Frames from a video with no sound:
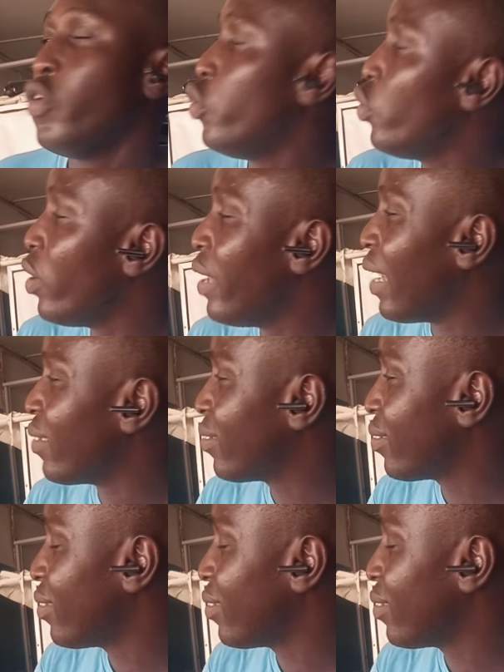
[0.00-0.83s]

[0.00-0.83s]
Do you know that